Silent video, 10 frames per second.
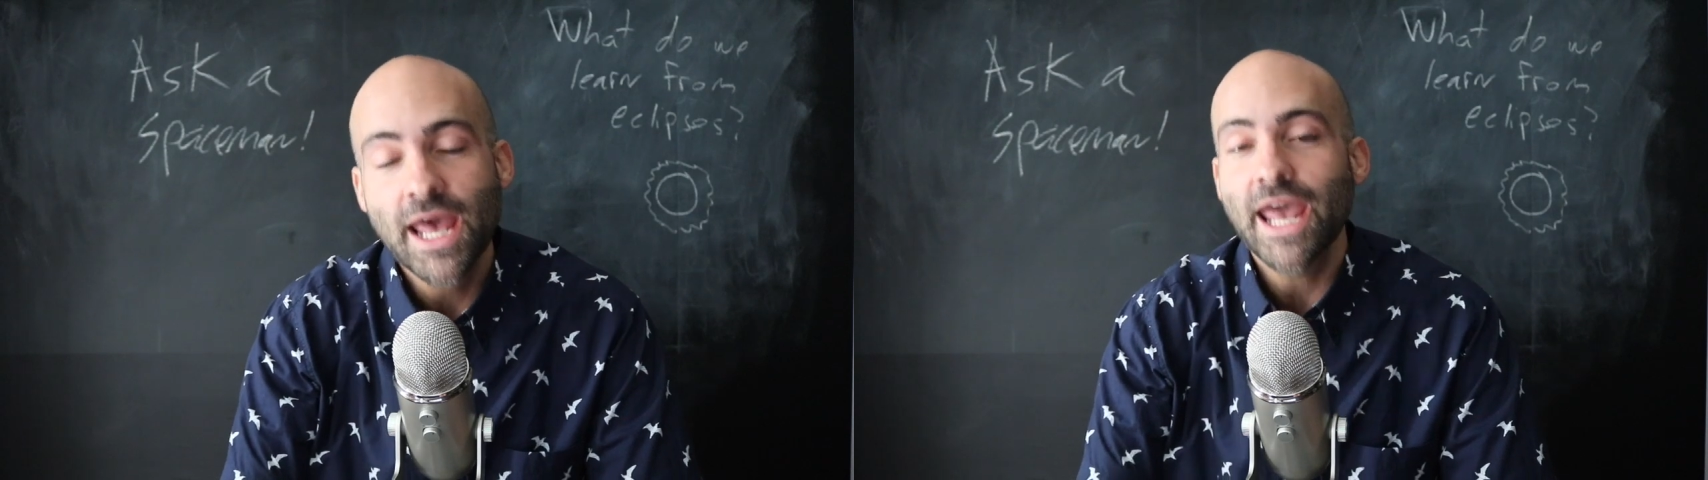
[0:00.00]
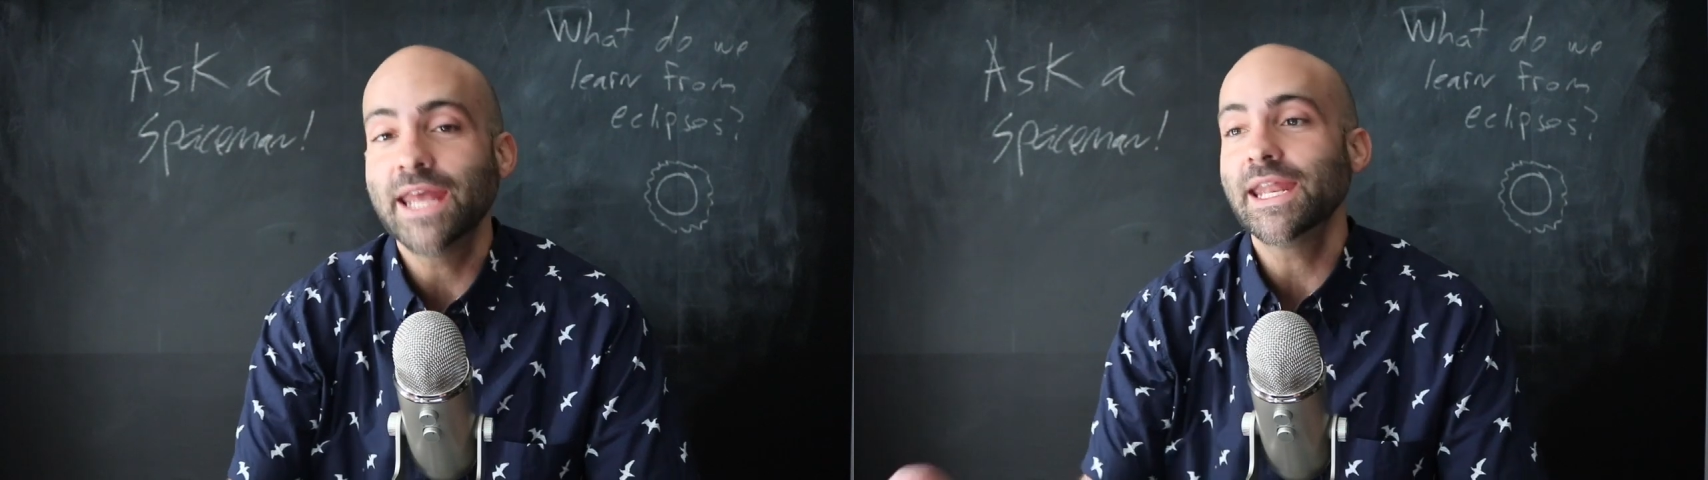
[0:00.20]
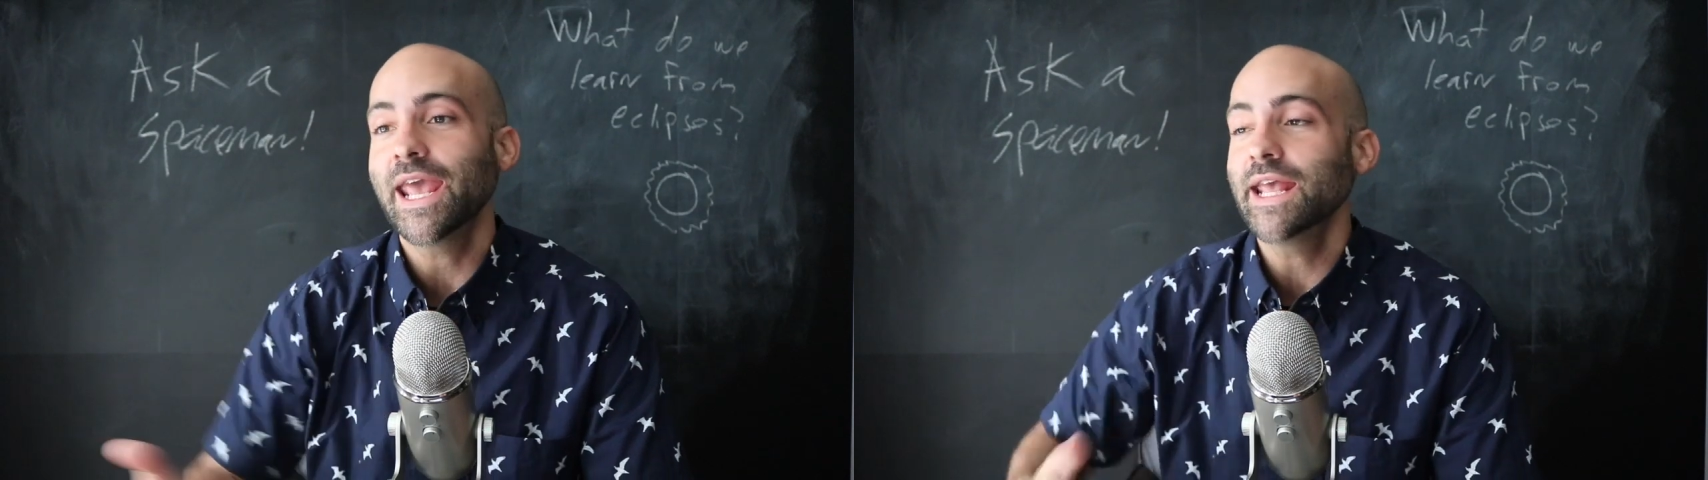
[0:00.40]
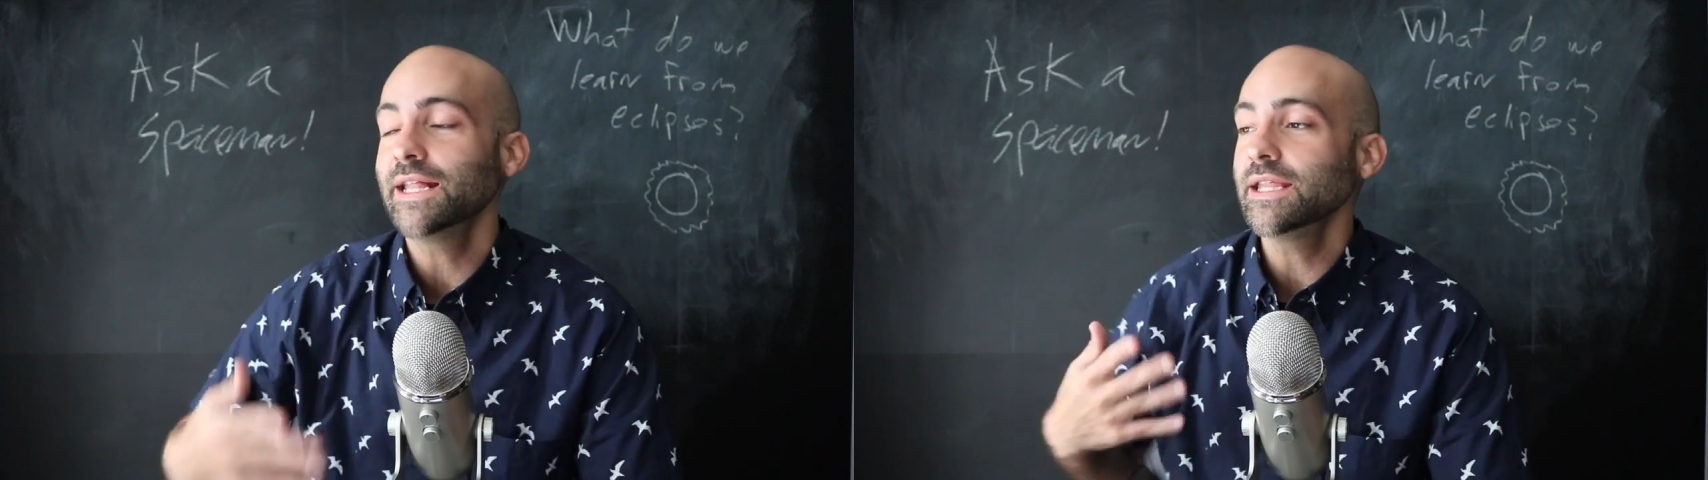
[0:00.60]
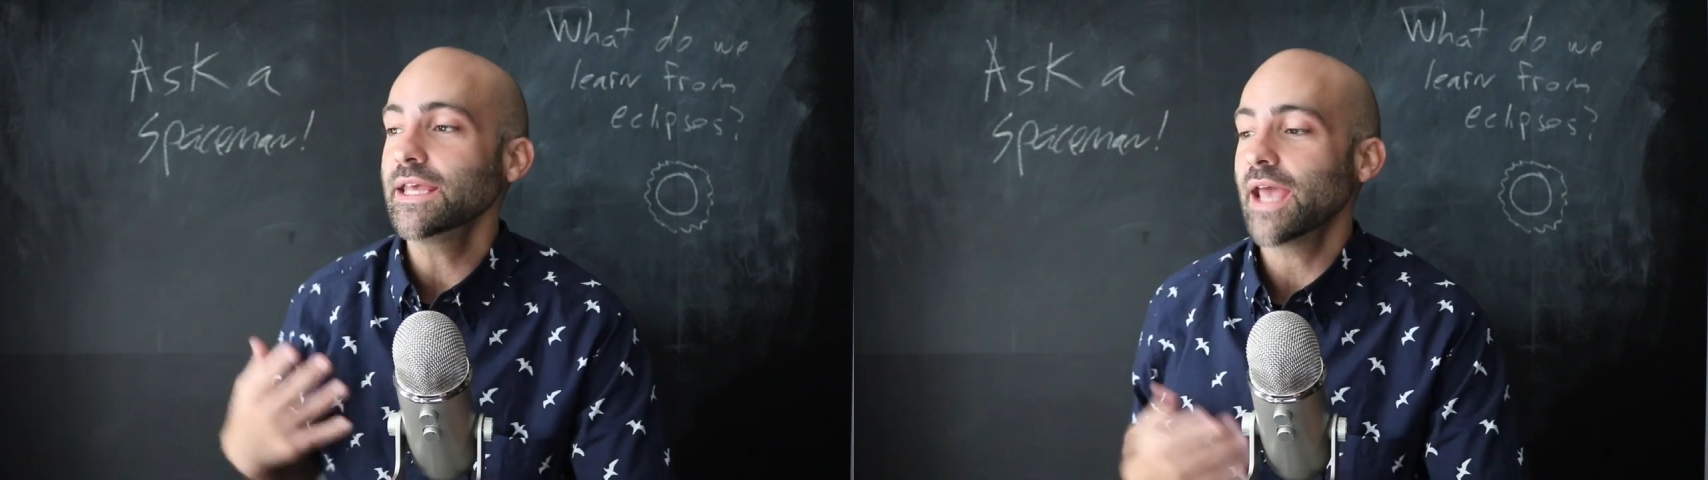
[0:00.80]
And
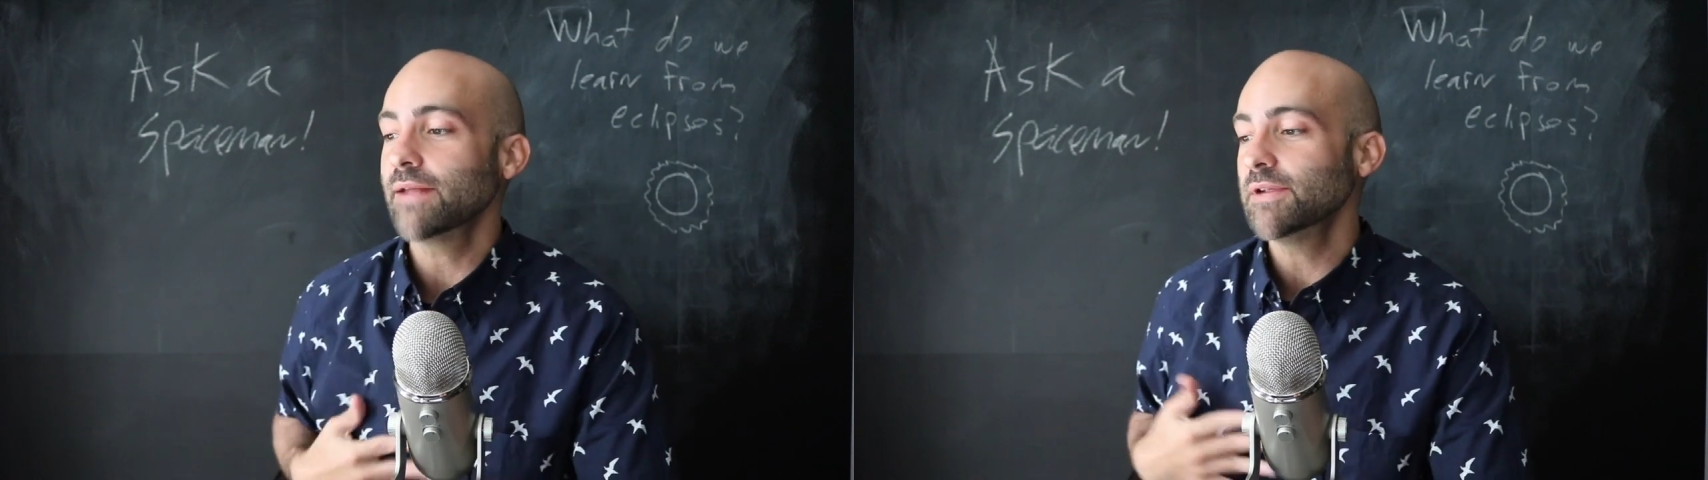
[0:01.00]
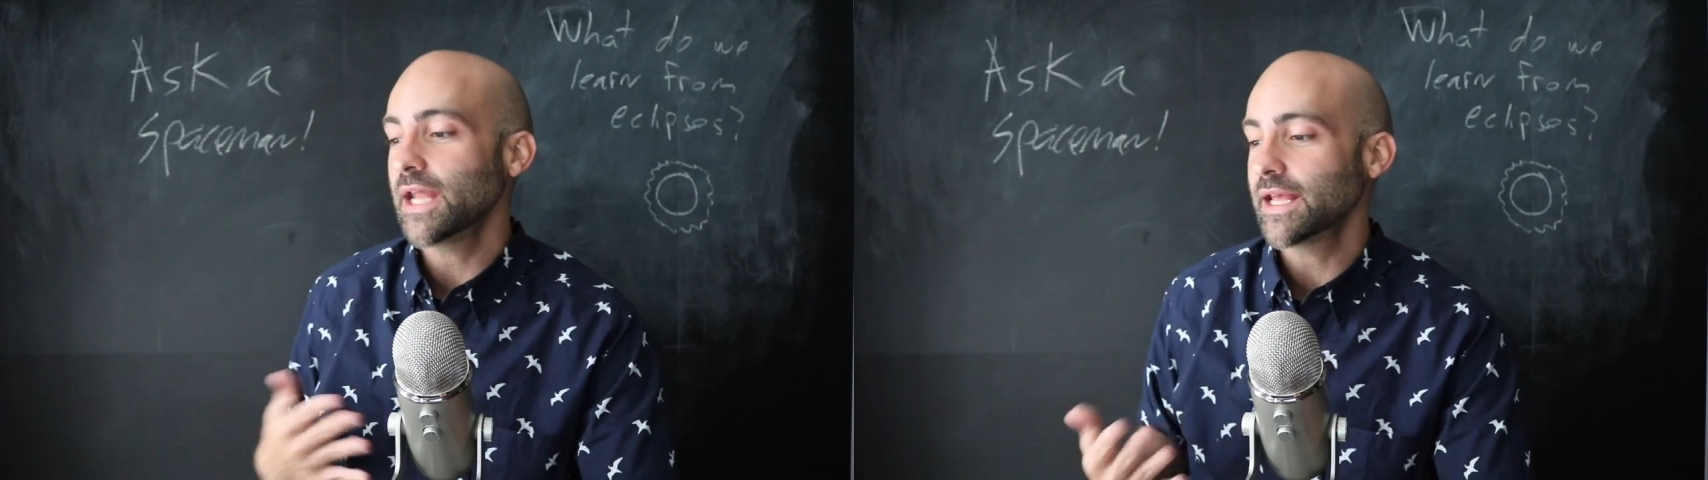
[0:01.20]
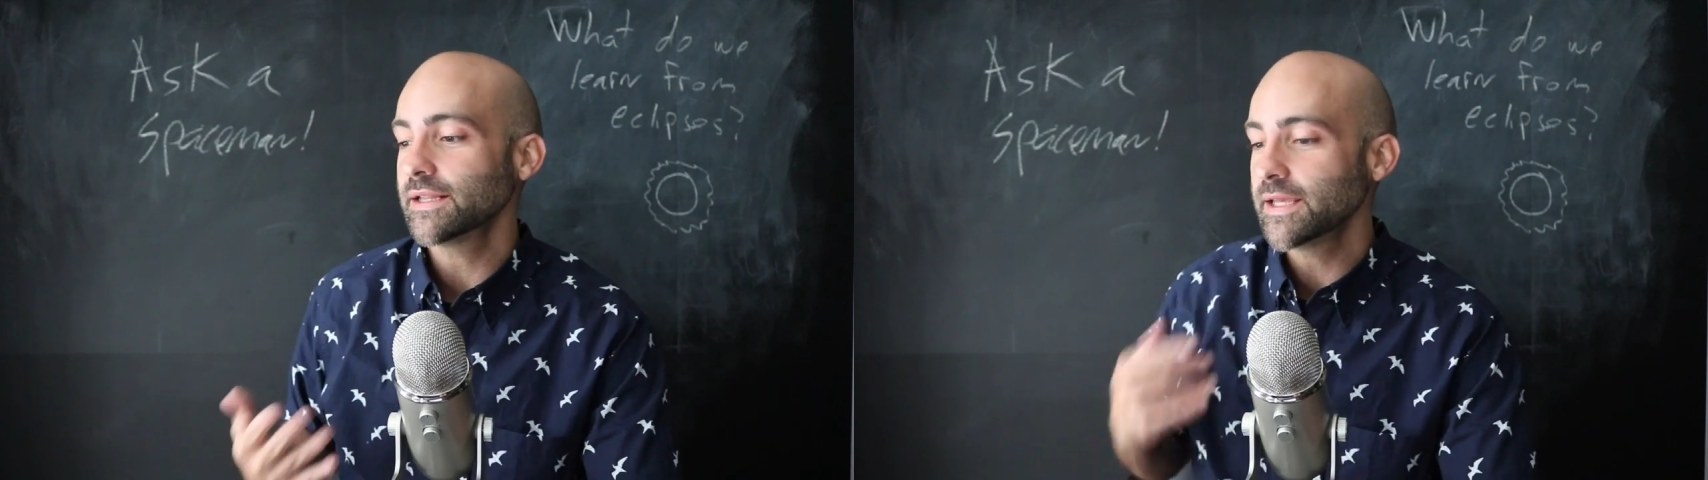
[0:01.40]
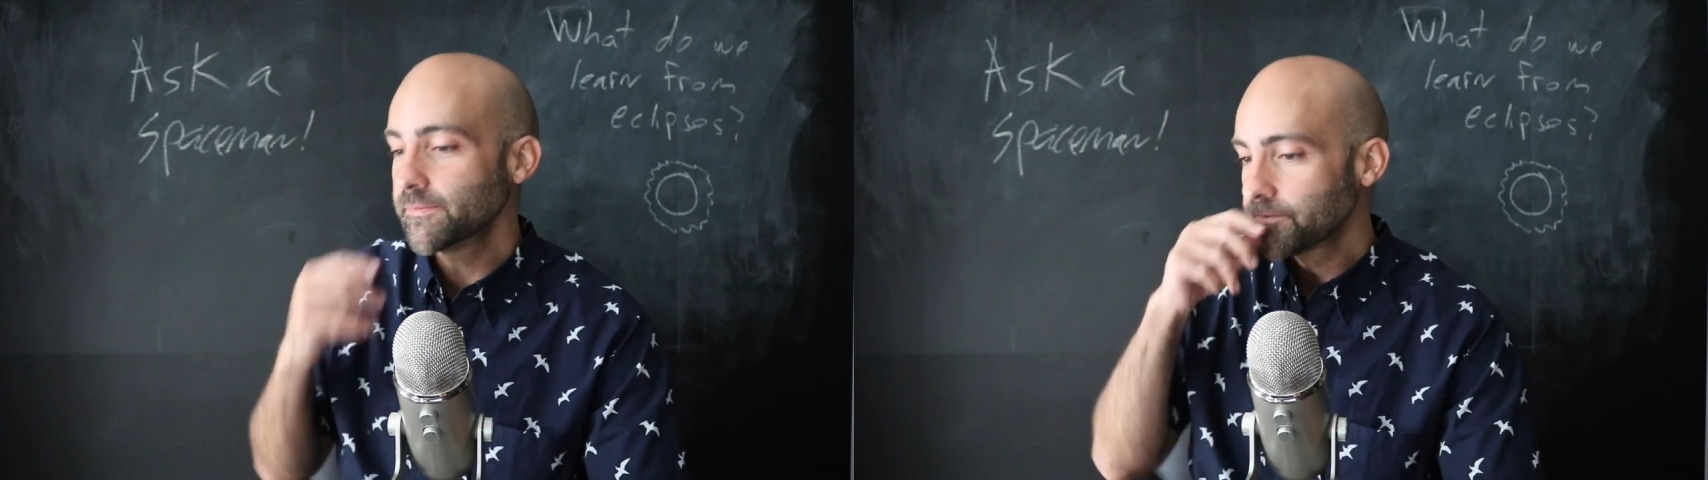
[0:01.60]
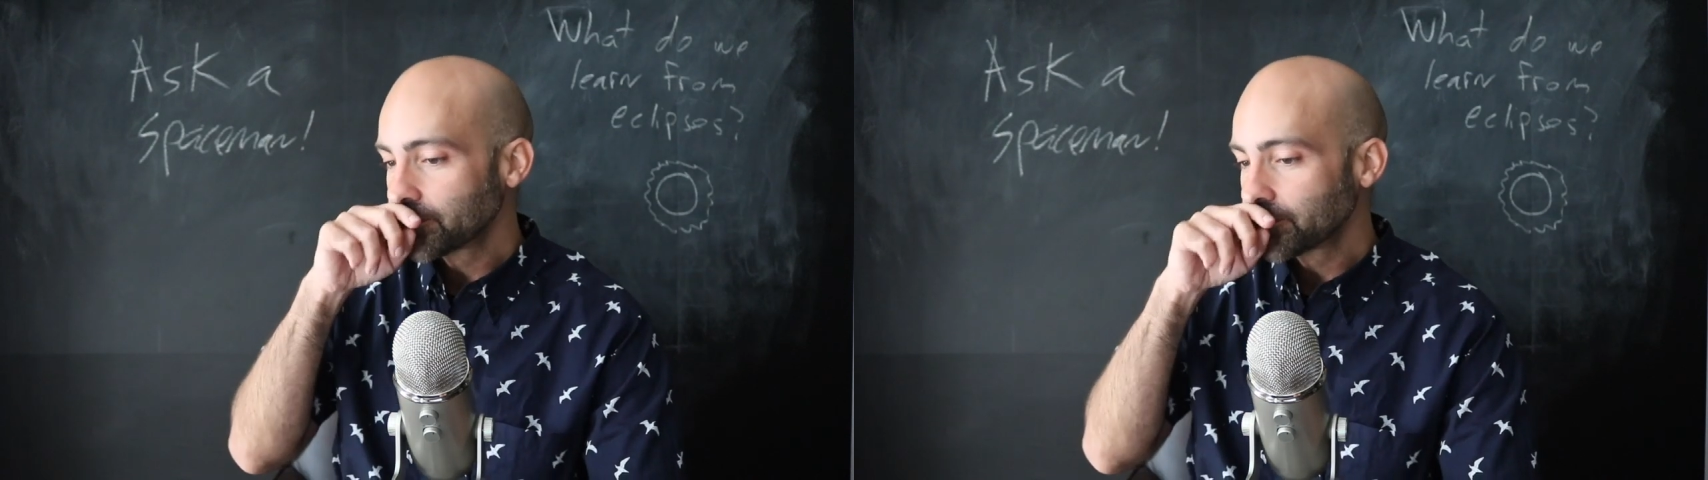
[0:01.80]
Halley, Edmond Halley,